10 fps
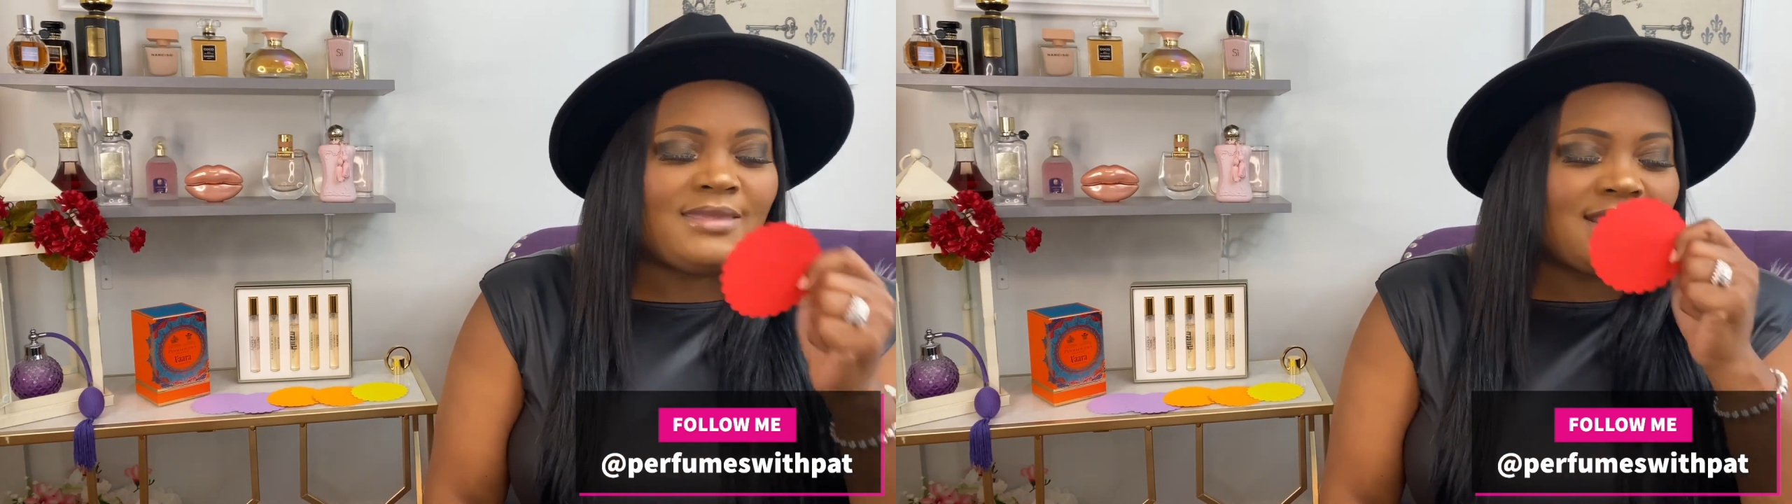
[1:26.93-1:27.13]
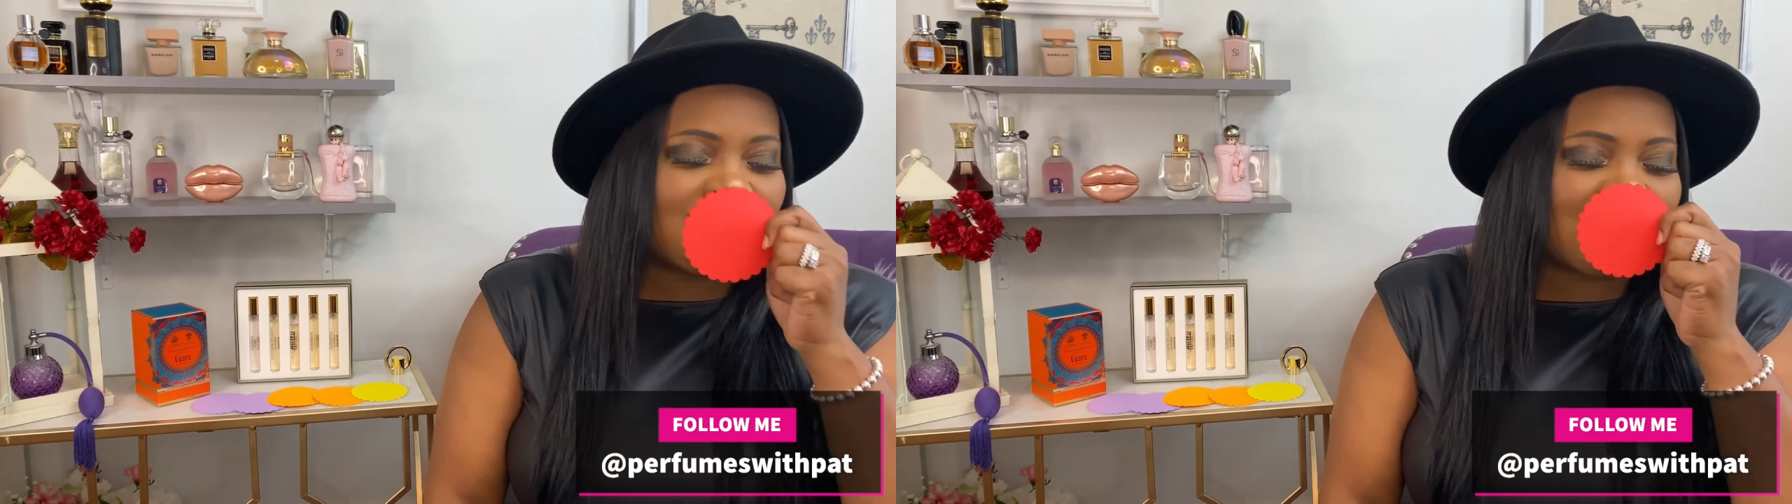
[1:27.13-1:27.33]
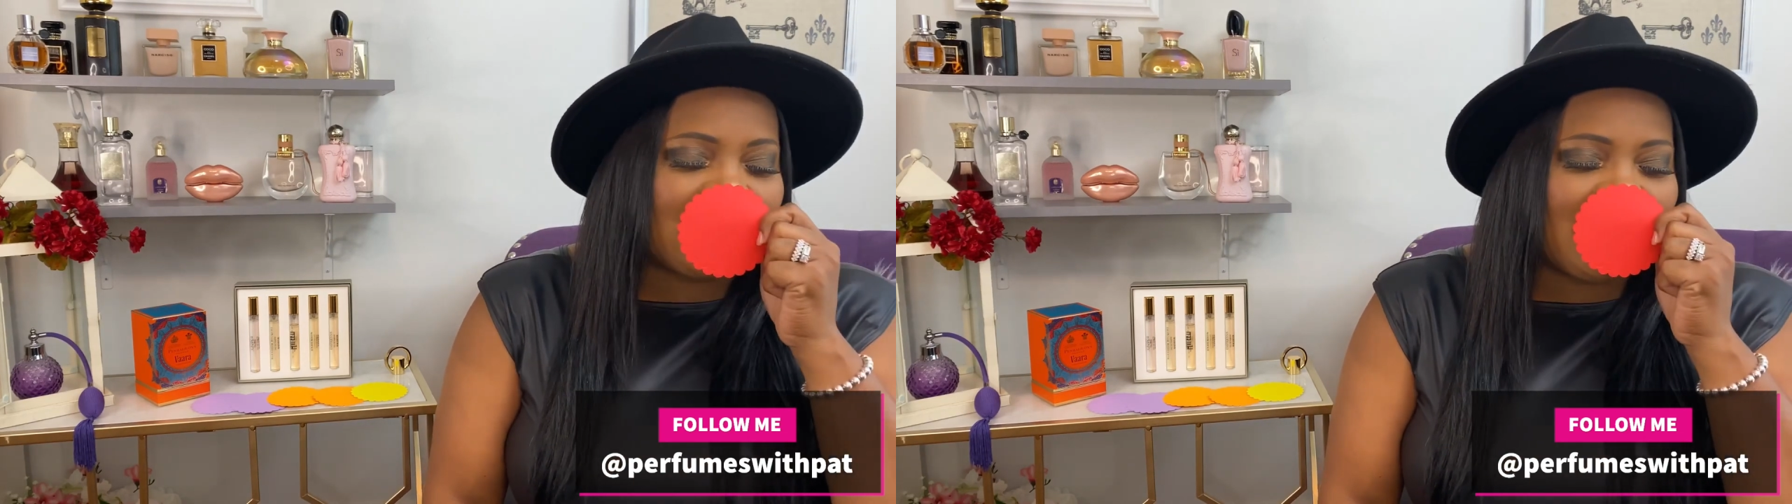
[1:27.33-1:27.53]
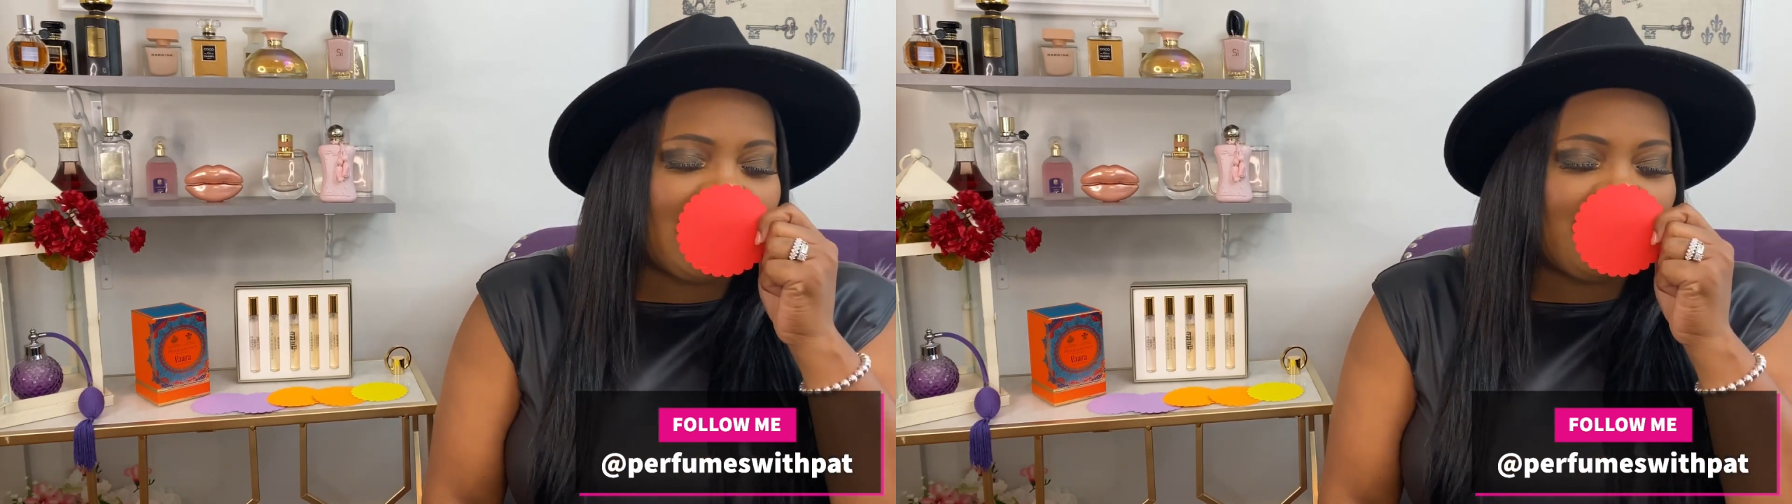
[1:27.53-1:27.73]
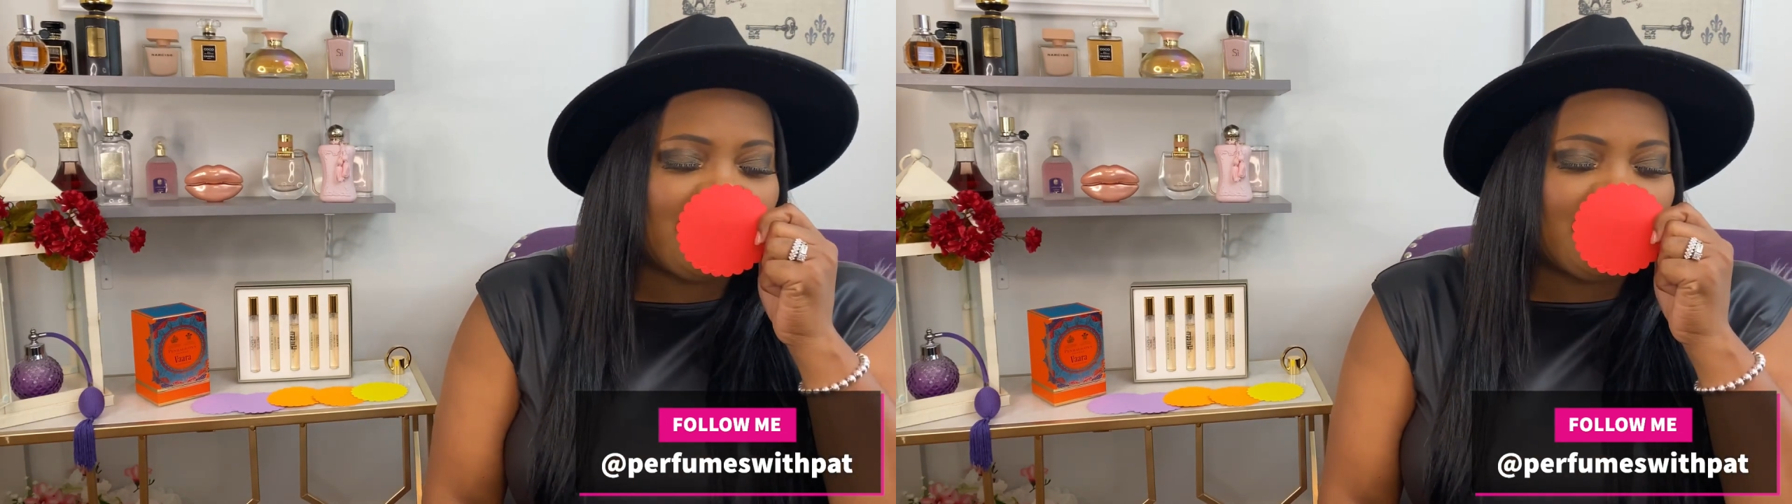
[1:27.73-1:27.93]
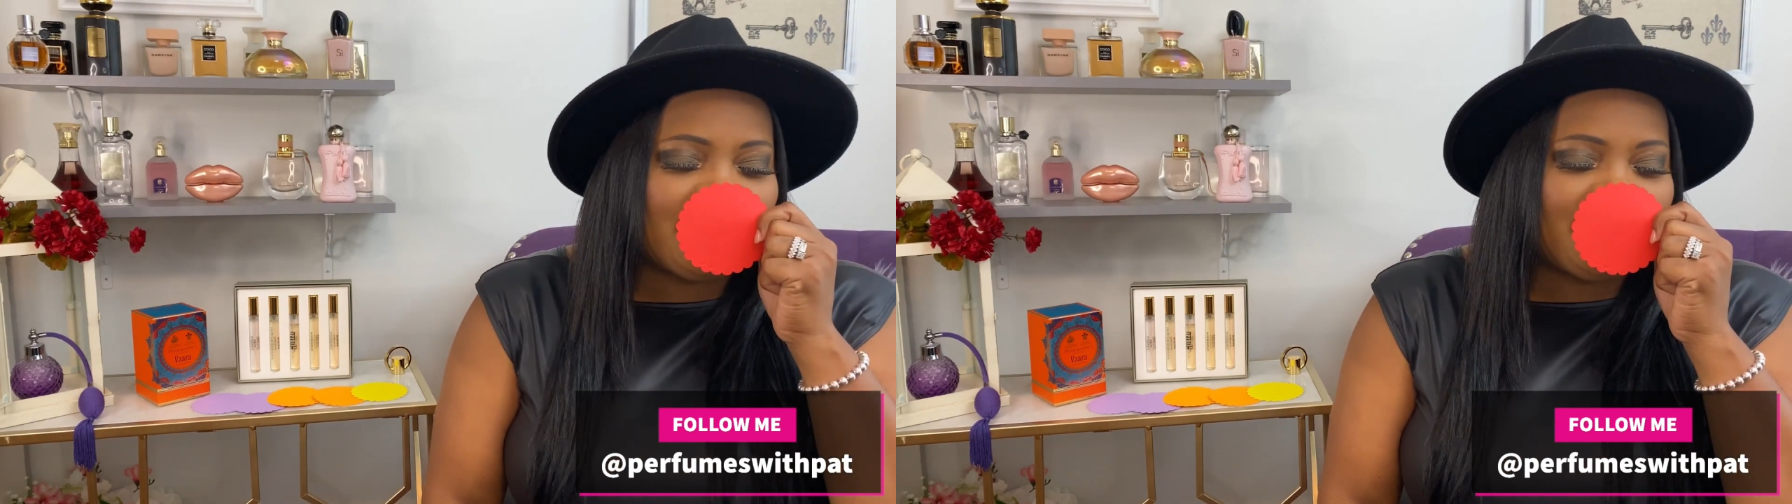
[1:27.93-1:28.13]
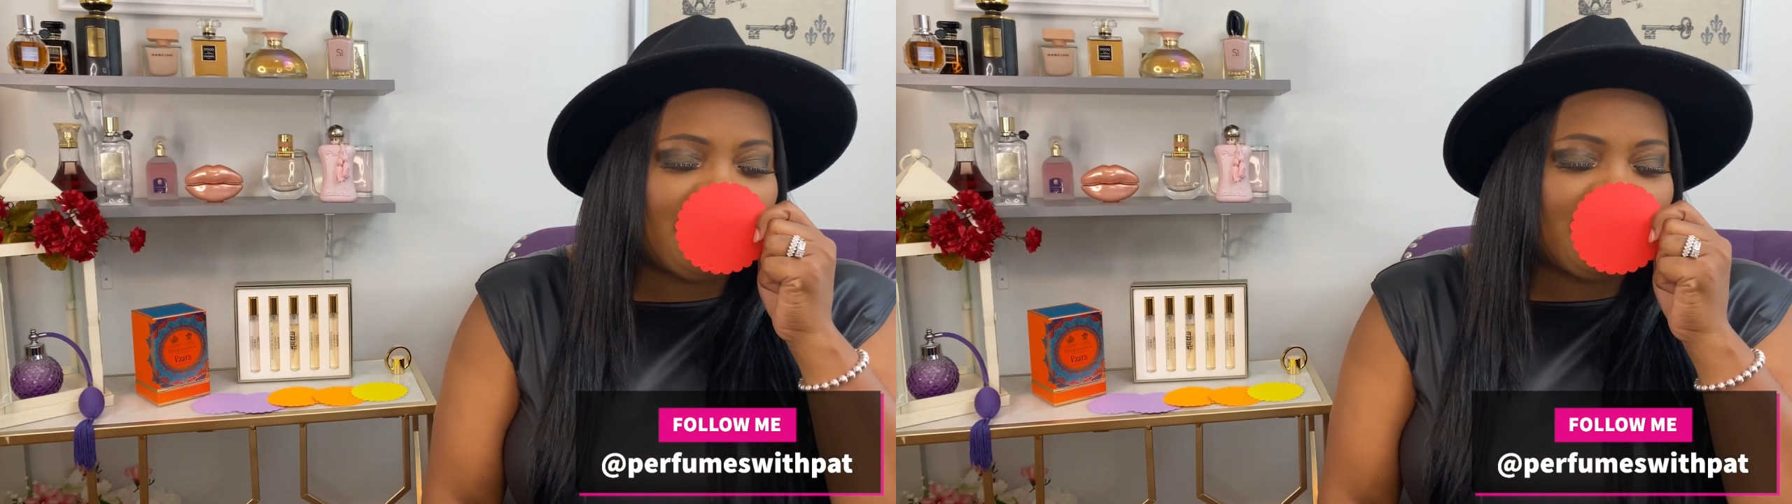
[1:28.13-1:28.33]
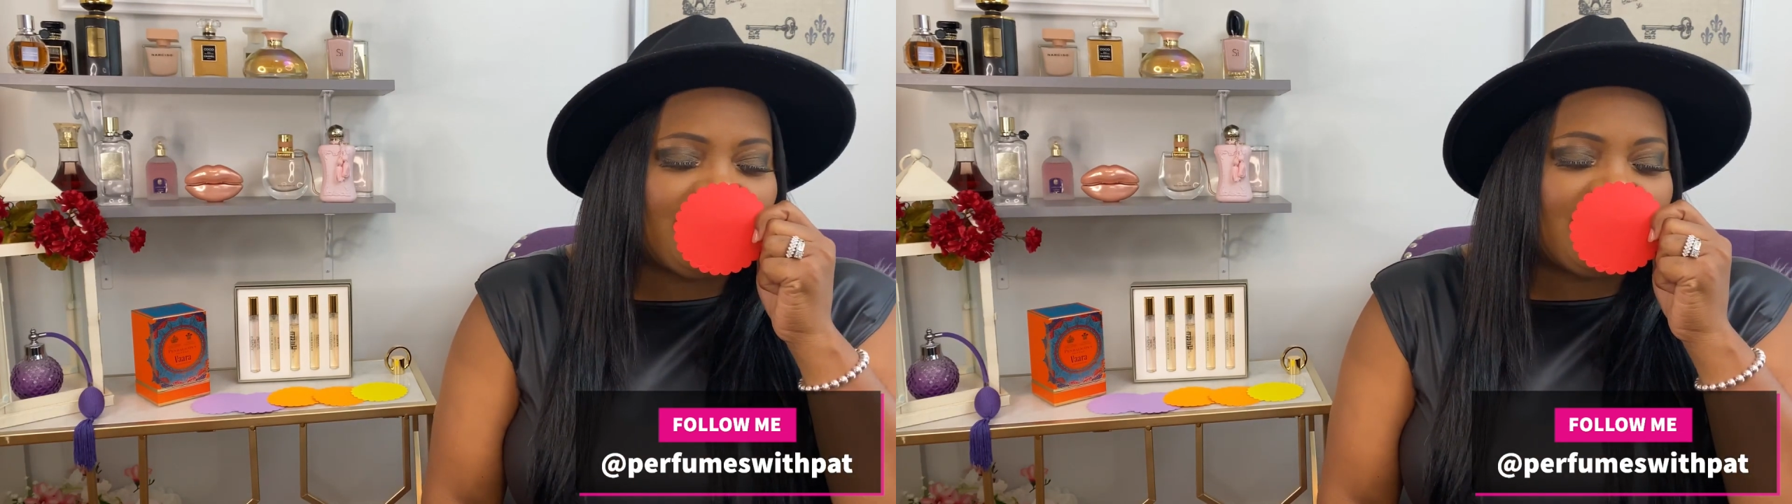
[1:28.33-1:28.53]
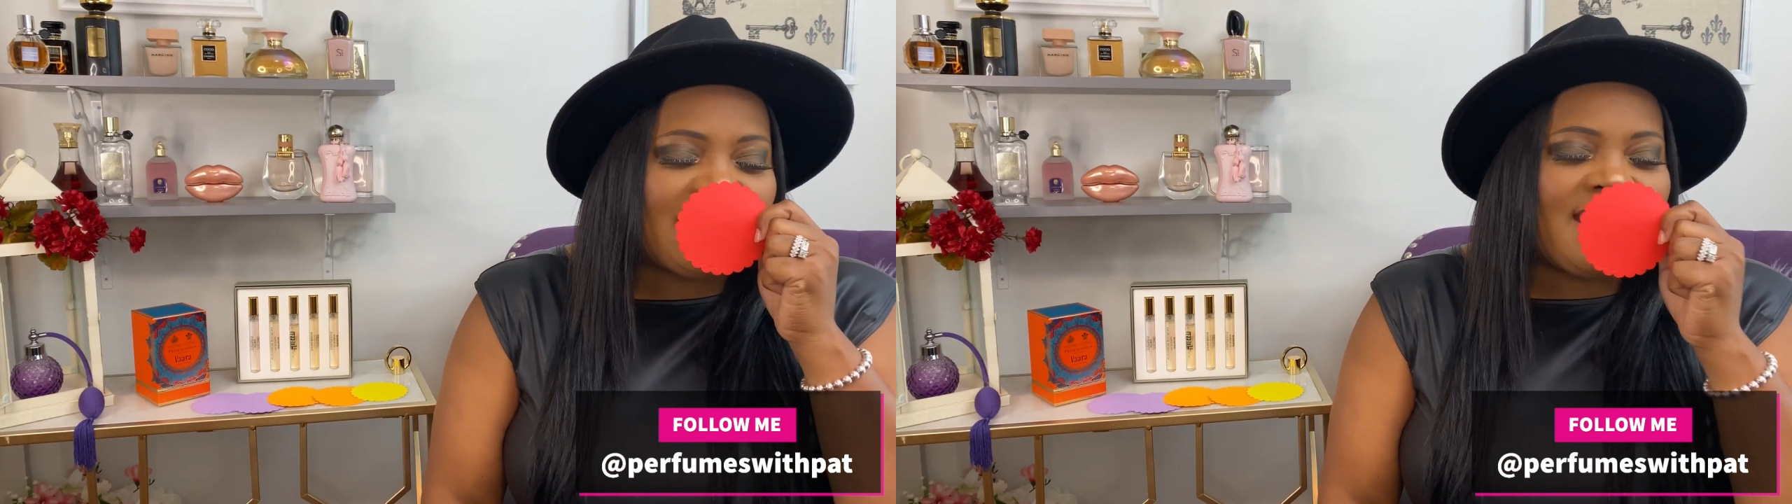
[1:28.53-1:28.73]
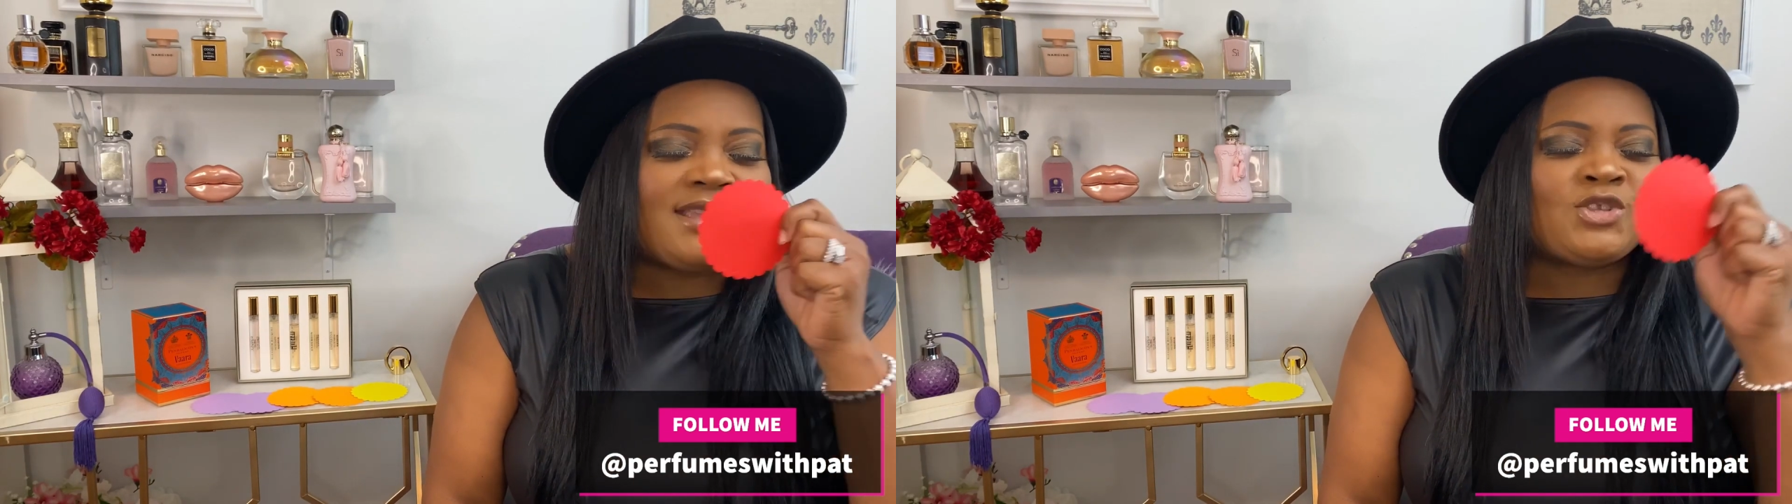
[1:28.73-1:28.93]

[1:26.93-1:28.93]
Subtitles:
This thing is